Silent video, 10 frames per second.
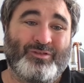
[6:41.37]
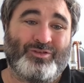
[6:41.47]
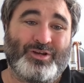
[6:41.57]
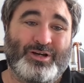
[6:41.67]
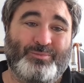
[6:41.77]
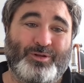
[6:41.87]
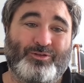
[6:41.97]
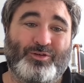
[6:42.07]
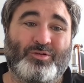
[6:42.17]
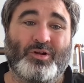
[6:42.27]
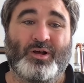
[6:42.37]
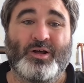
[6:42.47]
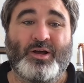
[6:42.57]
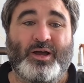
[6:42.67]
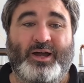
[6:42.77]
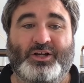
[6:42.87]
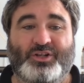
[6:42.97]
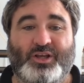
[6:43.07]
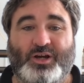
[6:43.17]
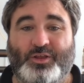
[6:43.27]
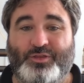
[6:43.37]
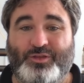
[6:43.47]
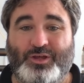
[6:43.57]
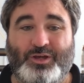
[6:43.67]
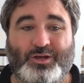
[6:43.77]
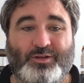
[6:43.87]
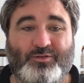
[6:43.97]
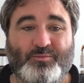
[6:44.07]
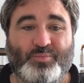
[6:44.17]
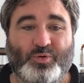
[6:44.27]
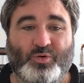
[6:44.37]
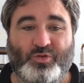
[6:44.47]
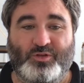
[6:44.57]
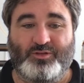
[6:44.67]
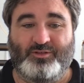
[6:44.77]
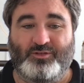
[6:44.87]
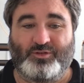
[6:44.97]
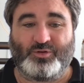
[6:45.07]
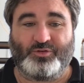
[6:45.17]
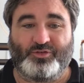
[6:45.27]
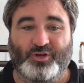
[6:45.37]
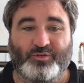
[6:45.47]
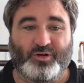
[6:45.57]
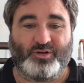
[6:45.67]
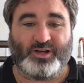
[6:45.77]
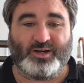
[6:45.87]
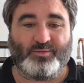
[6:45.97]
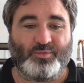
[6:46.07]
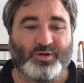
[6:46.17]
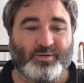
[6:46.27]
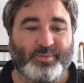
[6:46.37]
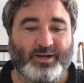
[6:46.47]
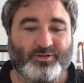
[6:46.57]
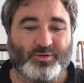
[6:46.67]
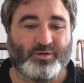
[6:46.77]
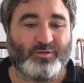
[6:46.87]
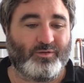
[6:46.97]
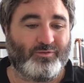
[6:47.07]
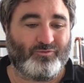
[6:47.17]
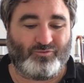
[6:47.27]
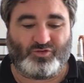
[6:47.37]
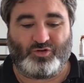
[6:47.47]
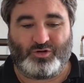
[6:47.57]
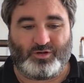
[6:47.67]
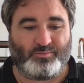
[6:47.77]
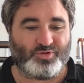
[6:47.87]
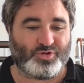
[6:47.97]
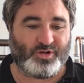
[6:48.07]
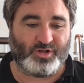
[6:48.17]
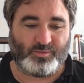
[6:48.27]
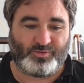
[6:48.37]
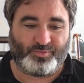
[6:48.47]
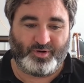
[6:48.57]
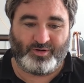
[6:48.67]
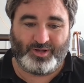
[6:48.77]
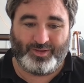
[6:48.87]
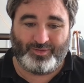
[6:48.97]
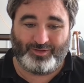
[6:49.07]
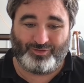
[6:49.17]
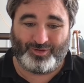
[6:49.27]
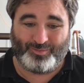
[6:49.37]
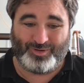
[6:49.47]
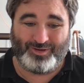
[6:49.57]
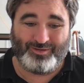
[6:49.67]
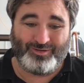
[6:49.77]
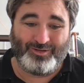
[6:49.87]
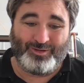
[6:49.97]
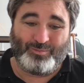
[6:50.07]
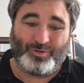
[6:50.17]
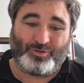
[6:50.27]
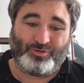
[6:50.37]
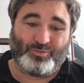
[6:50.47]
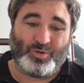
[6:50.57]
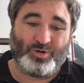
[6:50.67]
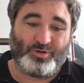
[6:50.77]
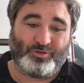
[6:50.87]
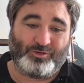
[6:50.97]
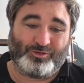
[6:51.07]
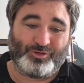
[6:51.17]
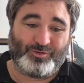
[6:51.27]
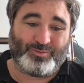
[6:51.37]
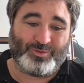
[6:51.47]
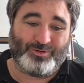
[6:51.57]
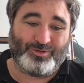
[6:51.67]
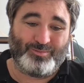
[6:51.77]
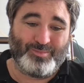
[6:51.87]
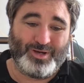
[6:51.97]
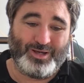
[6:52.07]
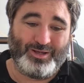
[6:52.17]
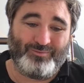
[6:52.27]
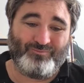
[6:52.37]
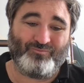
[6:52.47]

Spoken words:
Dart bin server.dart. Actually, I think it's important that this is called server.dart. We'll come back to it soon. I'm sure, I know it's written down there somewhere, because we're not using server, we're using main.